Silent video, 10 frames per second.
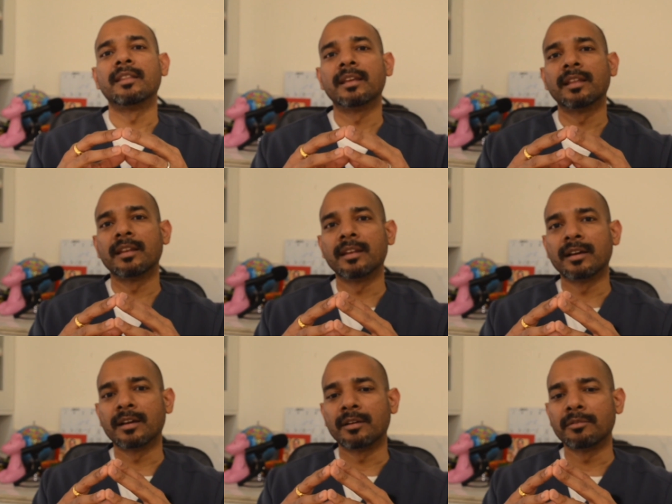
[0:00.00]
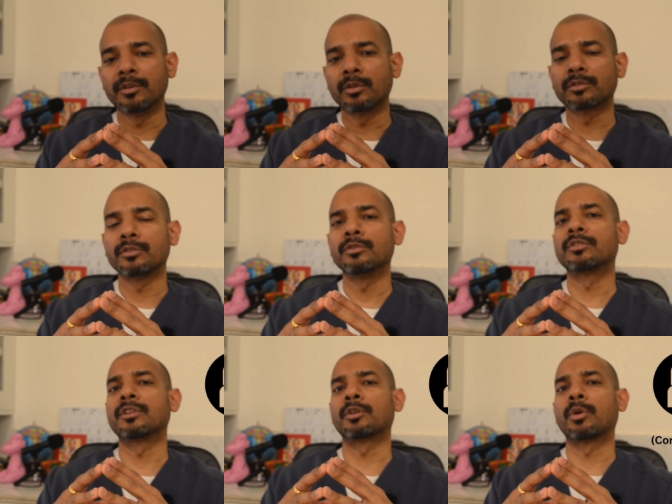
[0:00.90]
then we also use
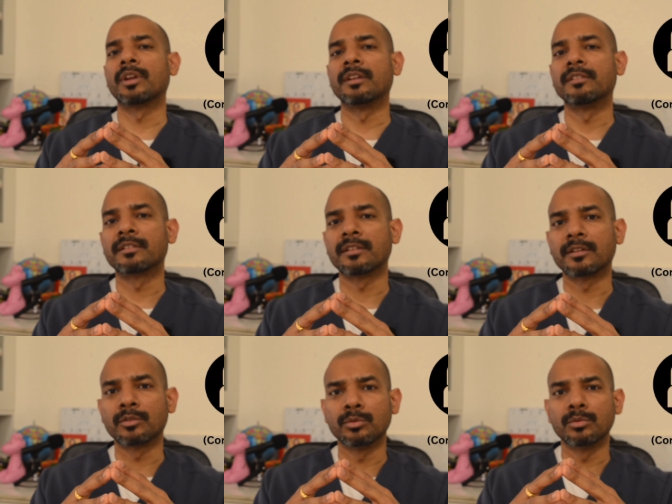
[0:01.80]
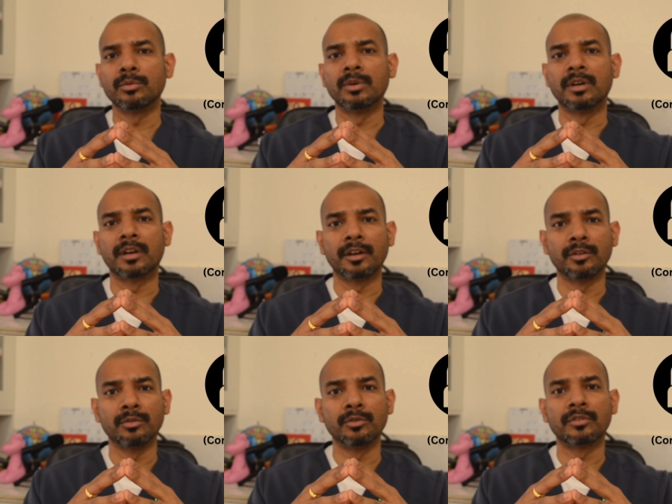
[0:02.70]
steroids to
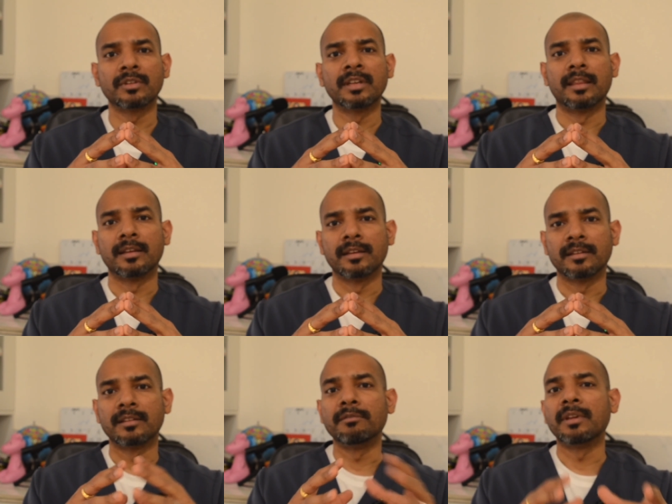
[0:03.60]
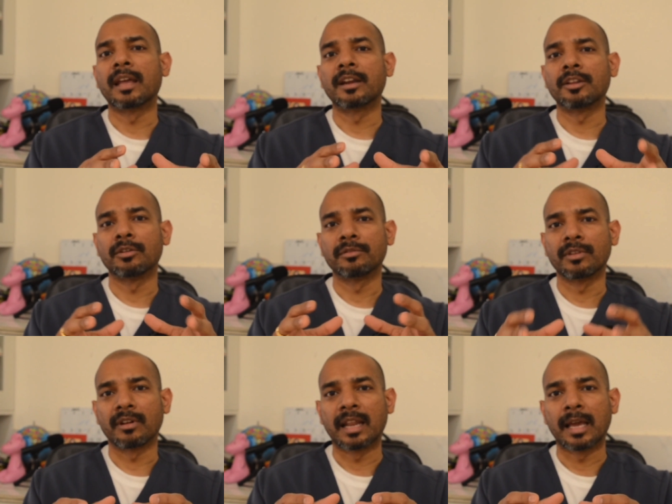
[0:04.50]
reduce the severity of the
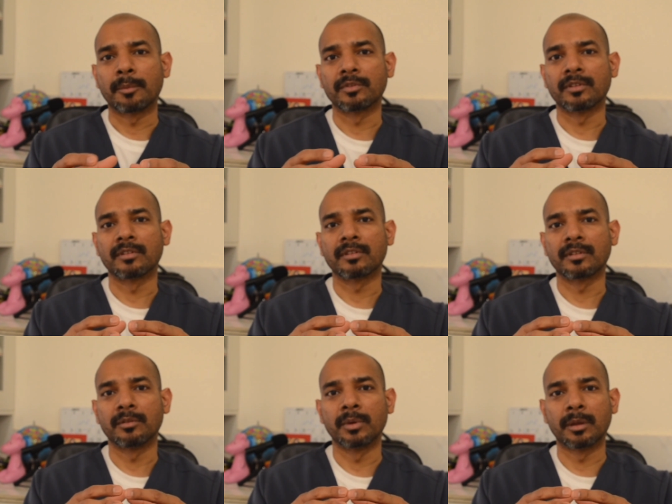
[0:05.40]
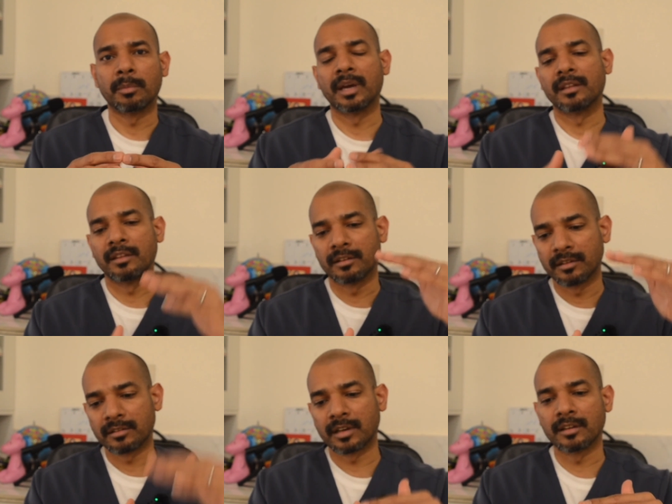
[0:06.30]
relapses, whereby there's
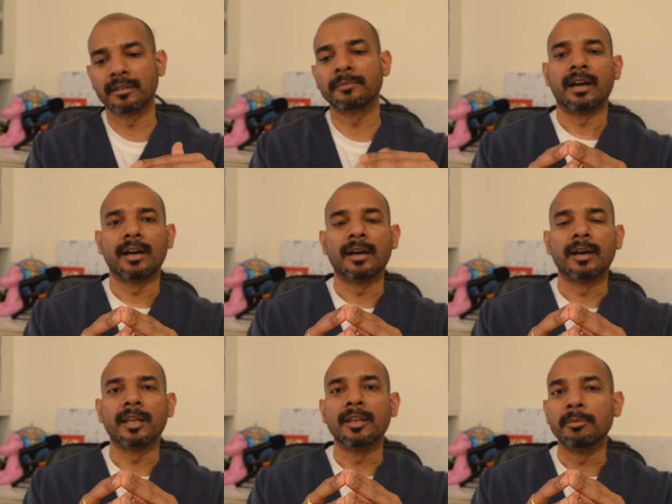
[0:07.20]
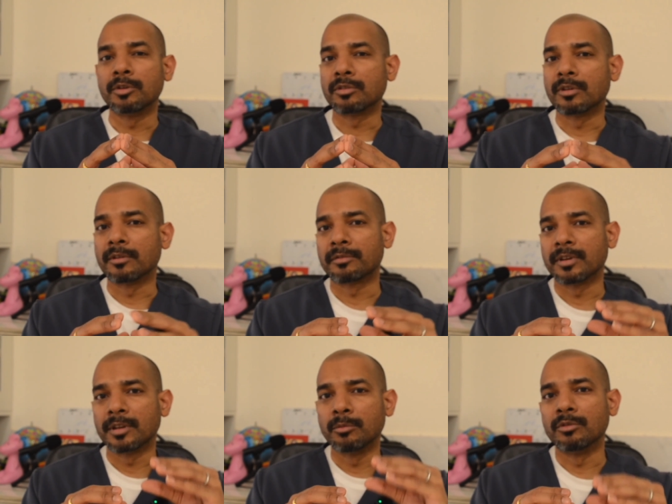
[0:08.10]
a sudden inhibition of
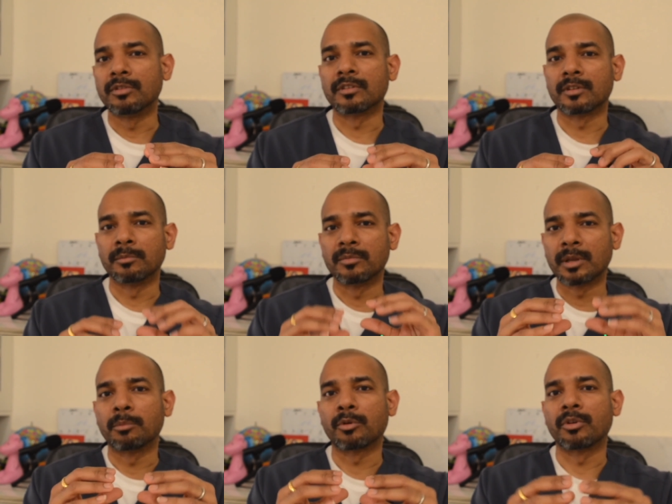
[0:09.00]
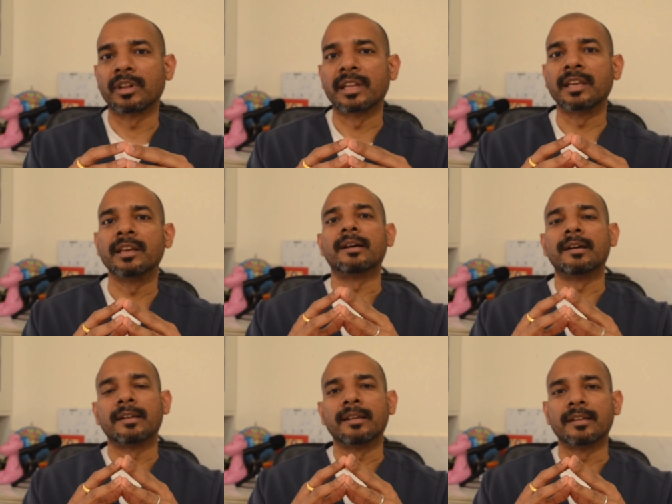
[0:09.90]
immune system temporarily,
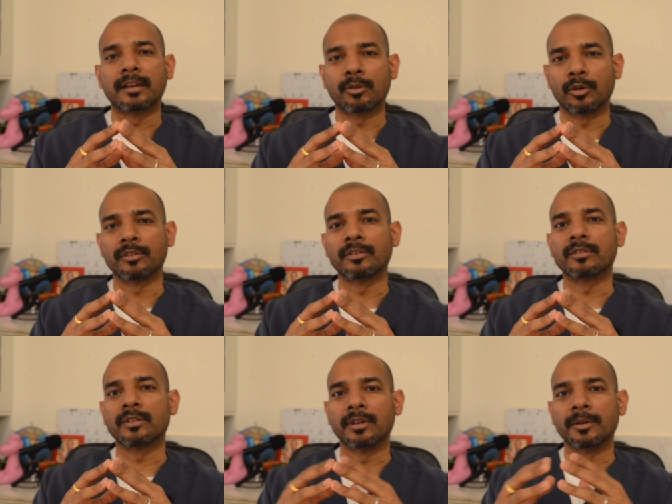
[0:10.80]
and that causes